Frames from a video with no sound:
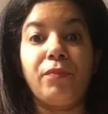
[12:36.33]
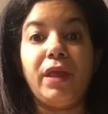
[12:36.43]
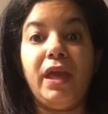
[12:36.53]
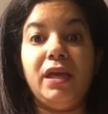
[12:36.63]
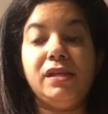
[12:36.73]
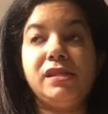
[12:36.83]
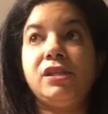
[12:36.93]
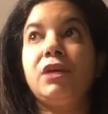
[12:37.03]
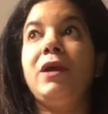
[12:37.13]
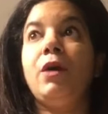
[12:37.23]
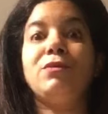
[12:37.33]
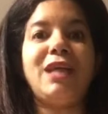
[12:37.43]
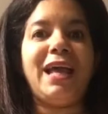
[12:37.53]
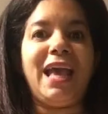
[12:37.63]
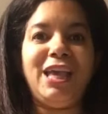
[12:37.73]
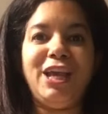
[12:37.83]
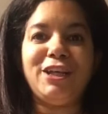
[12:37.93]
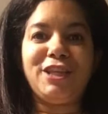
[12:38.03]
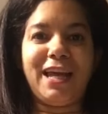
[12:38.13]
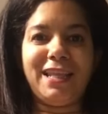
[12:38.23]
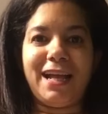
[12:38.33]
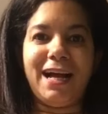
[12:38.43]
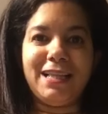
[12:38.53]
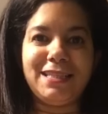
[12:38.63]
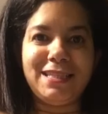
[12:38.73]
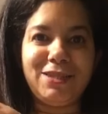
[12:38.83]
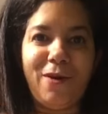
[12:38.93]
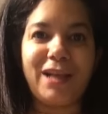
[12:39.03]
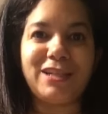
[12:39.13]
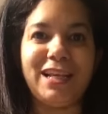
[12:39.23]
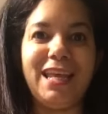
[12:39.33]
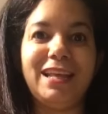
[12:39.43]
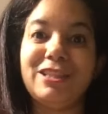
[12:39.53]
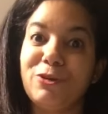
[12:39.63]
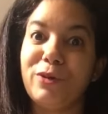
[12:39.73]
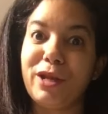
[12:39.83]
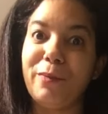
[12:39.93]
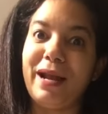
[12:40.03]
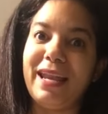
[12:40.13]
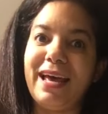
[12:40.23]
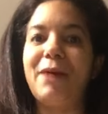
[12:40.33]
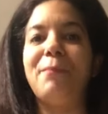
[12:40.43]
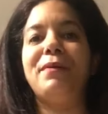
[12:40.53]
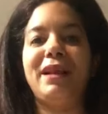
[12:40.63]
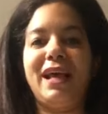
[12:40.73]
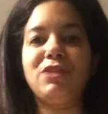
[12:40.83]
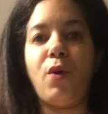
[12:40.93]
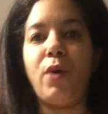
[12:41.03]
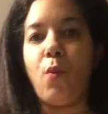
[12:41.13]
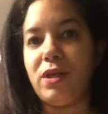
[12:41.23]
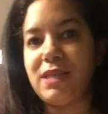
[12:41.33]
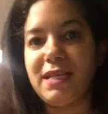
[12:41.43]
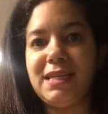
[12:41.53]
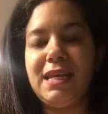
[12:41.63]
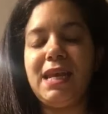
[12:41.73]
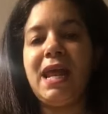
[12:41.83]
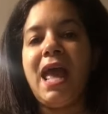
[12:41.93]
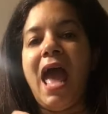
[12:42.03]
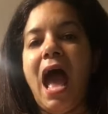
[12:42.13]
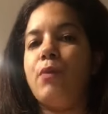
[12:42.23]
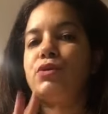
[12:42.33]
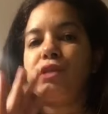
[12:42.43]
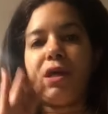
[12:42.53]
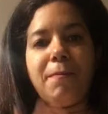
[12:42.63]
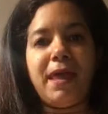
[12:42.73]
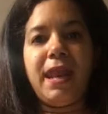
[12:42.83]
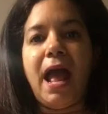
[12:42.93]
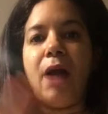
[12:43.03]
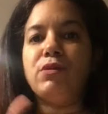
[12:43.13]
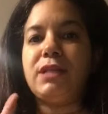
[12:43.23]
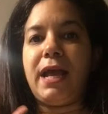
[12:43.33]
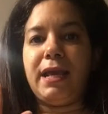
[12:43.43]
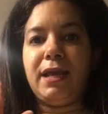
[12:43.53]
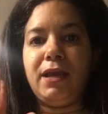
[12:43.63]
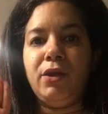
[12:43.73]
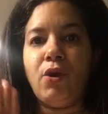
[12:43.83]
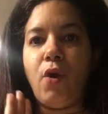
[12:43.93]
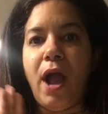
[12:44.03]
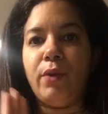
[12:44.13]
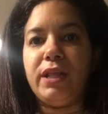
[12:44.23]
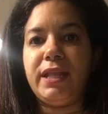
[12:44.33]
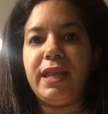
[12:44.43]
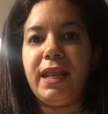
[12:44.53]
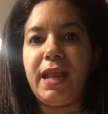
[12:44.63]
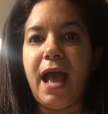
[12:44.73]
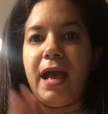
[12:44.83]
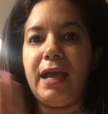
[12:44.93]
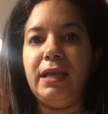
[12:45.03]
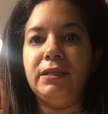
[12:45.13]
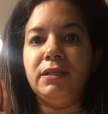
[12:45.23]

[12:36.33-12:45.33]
it took me almost like a year to get the guts to actually do it on my leg. But guess what? Once I did it, I was committed. I was like, you know, I already did it. I